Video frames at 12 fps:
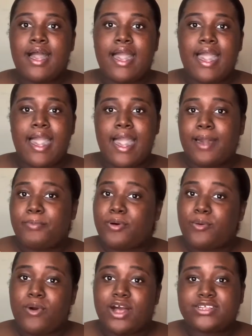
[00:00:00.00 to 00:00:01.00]
Apple
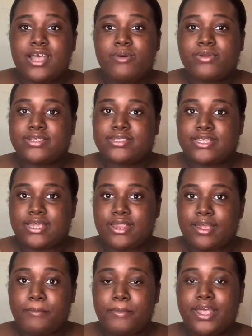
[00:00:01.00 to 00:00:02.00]
Watch. I want to see
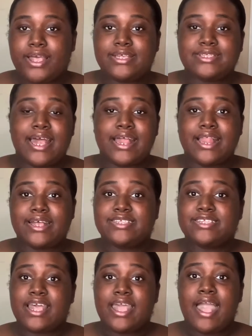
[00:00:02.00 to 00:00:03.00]
it because, like, let's
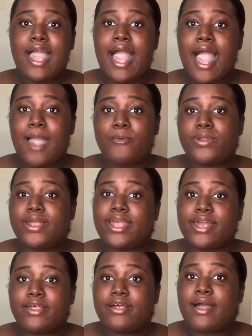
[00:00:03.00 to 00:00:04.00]
say I want to
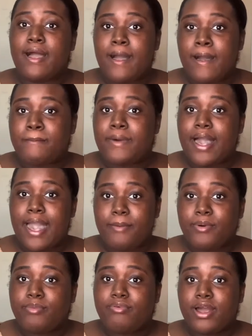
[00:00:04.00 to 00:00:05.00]
get an Apple
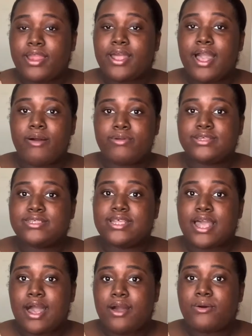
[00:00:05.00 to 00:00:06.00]
product. I want to see
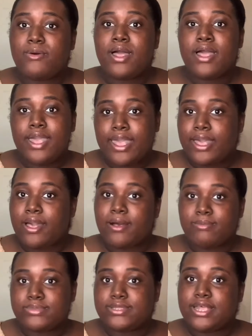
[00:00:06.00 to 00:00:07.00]
how it
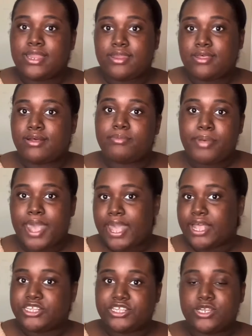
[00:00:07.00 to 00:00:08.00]
comes in the
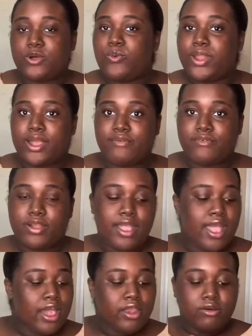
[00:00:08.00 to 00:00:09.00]
packaging or whatever.
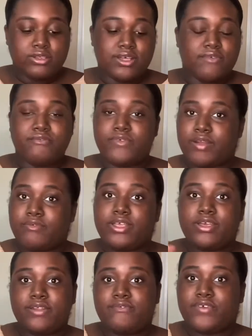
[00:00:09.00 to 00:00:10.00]
Those are very
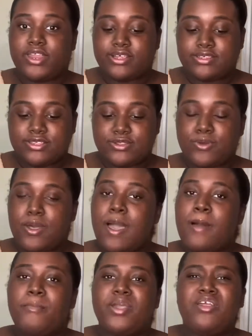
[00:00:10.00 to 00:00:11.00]
good videos to do,
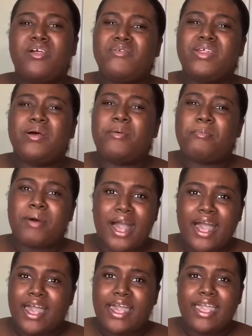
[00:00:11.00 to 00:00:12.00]
but you don't need to
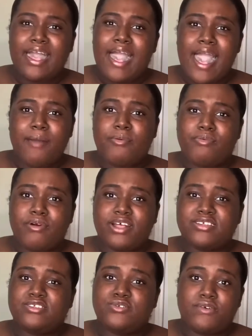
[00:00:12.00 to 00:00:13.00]
buy Apple products to
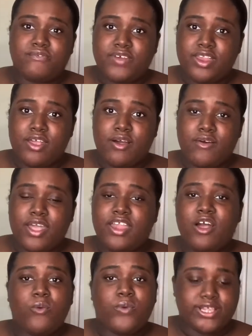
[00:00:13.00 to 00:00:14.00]
do a video. Okay, don't
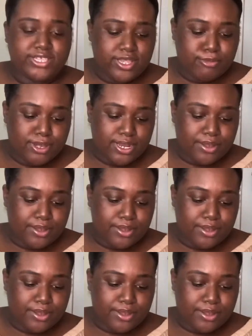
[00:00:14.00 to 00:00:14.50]
waste your money.